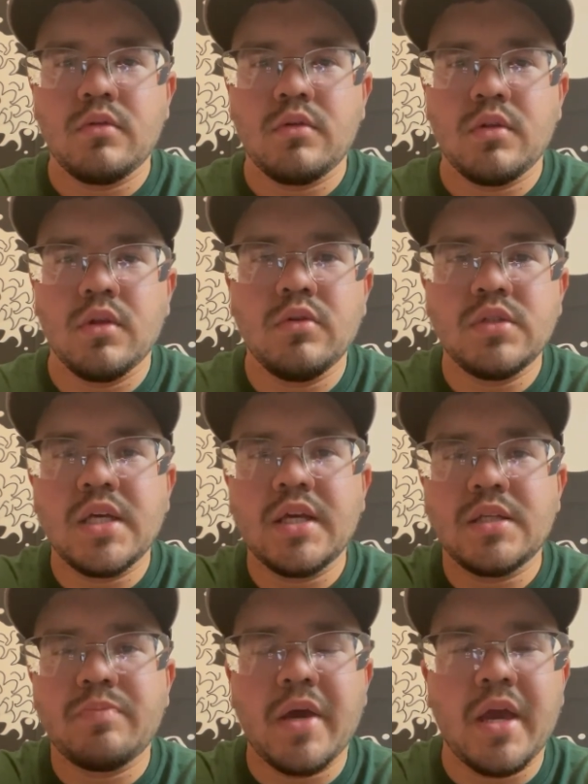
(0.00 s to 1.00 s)
Losing
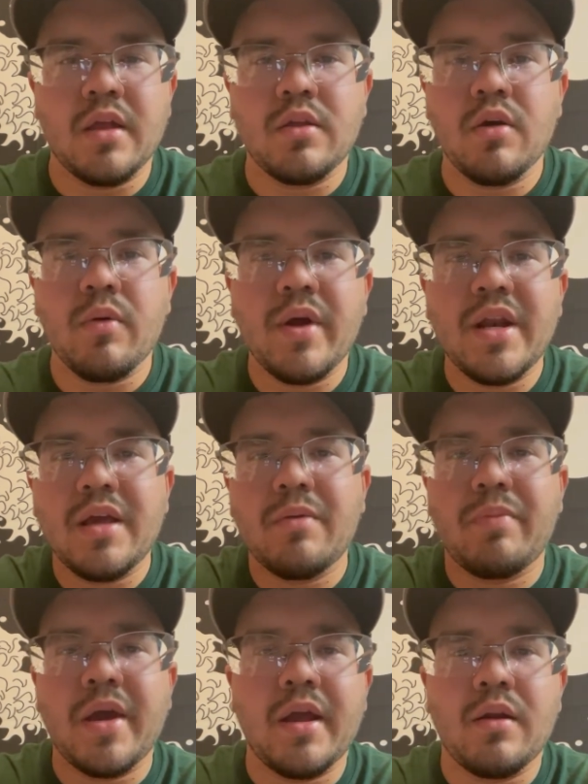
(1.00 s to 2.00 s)
is pain. You're already
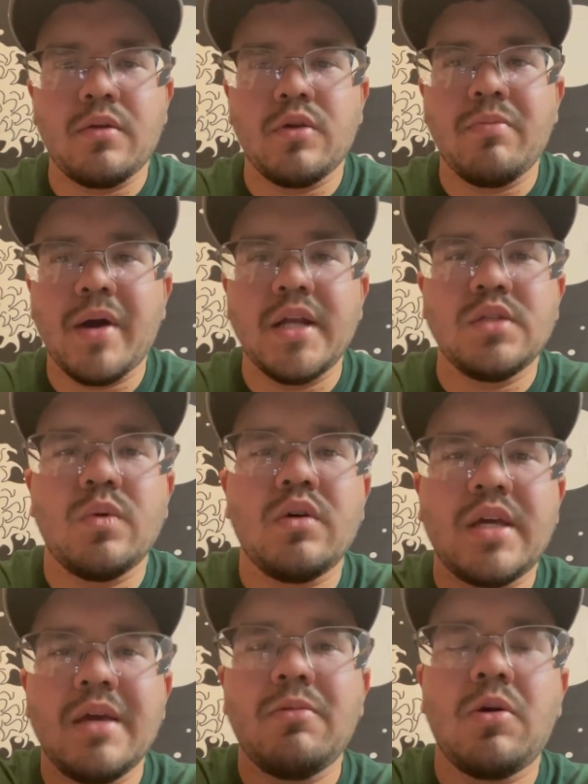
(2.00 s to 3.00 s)
in pain. You might as well
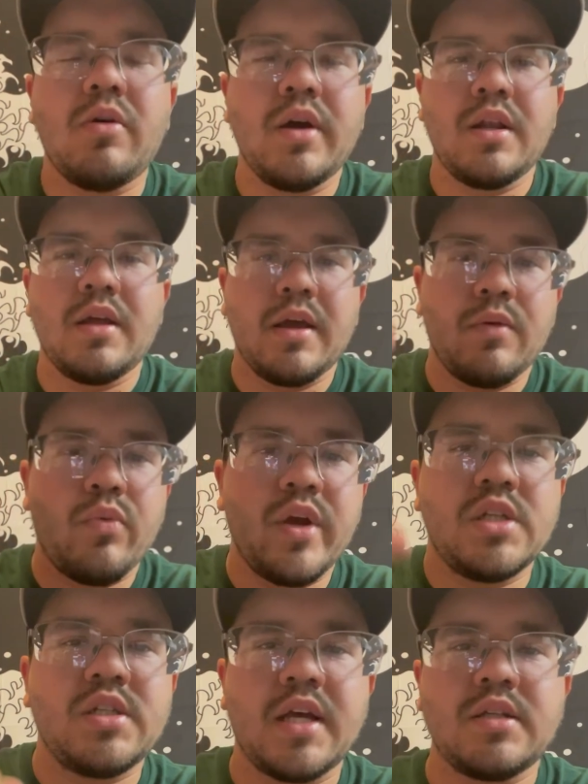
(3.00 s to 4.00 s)
keep going and
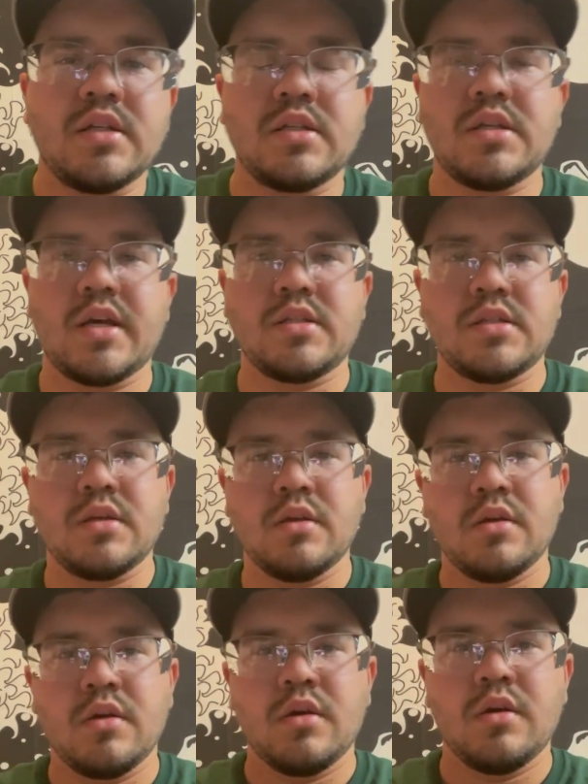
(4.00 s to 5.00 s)
reach that success,
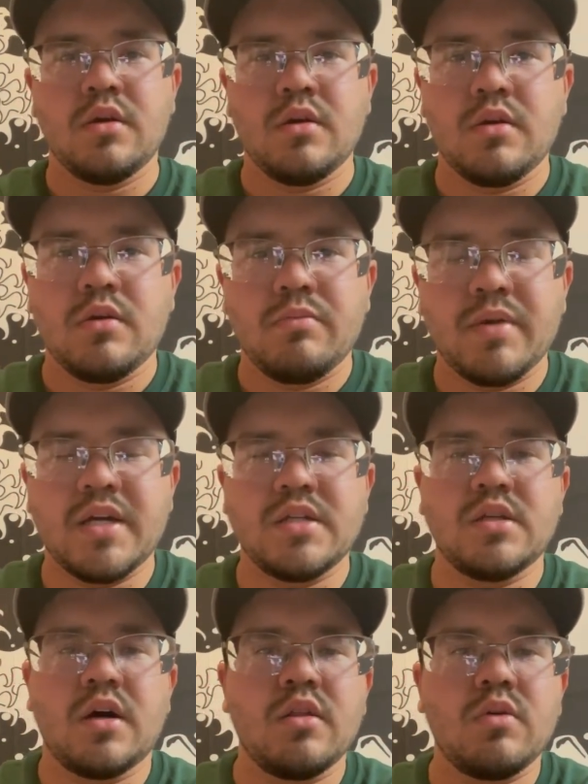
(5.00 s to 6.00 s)

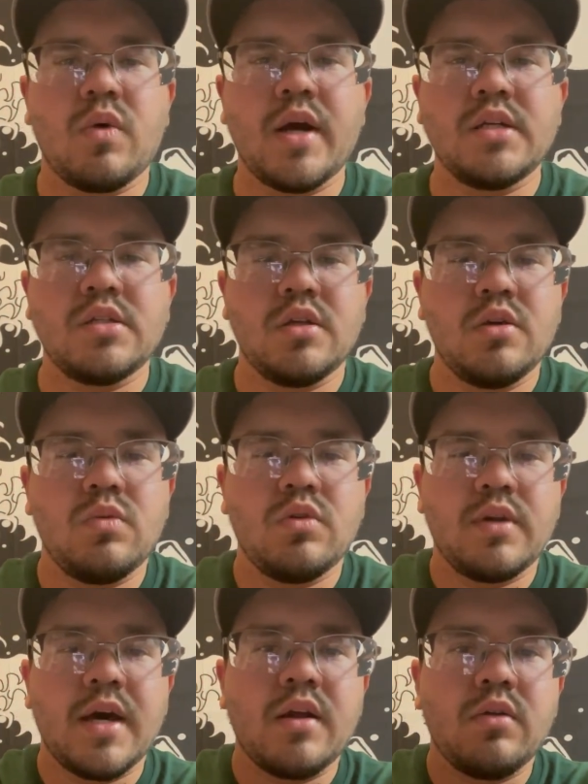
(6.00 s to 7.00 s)
because otherwise you will
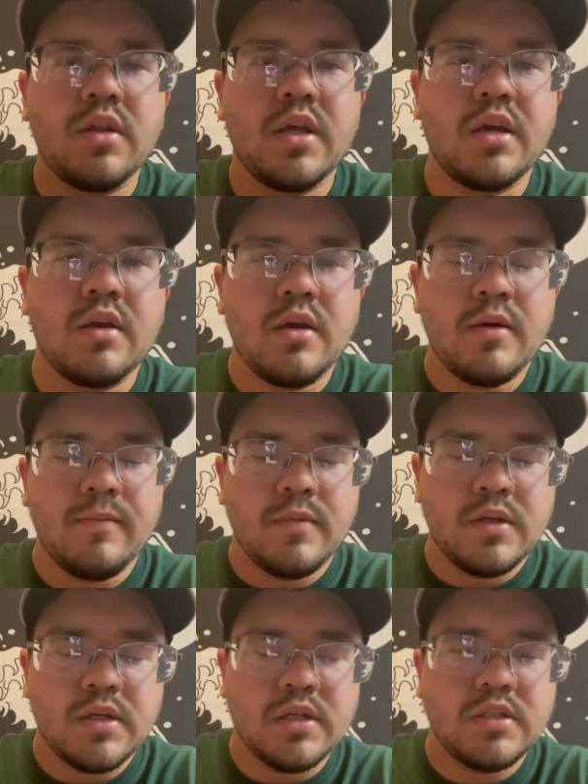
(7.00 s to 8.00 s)
not only
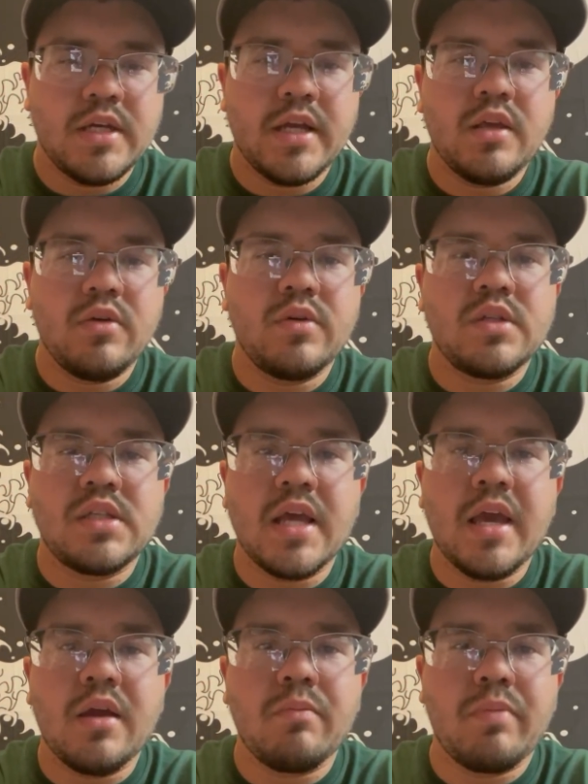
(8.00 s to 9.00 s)
continue and
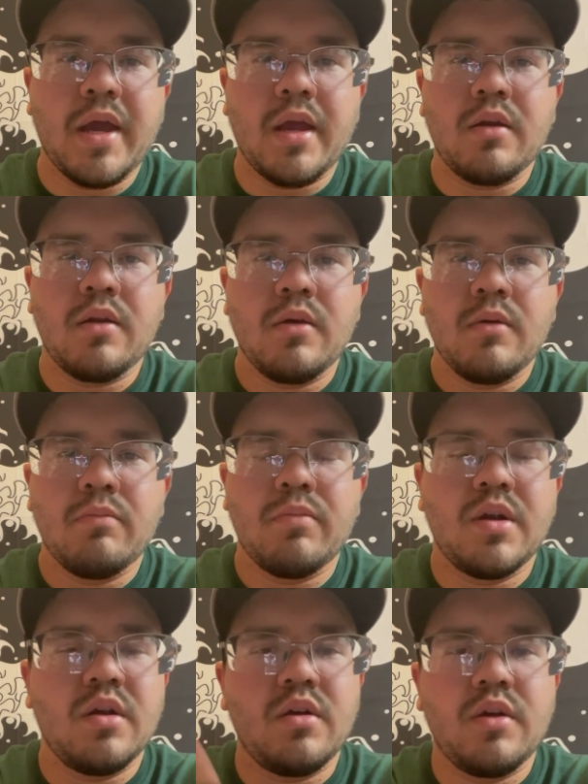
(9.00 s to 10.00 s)
stay in pain,
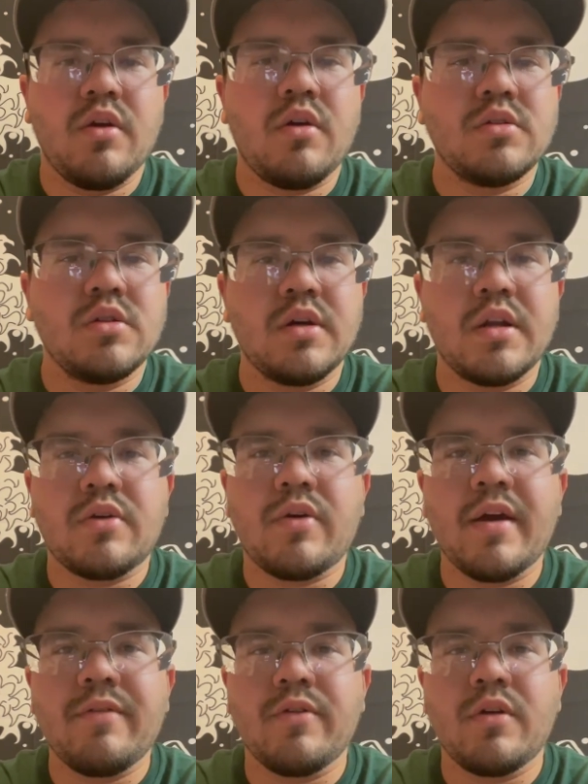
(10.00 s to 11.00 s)
but you're also going to
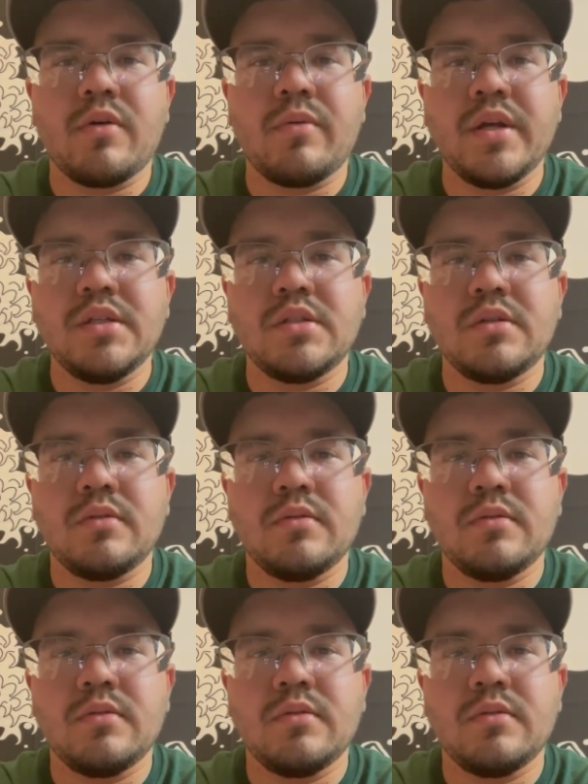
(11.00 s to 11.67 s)
cry for no reason.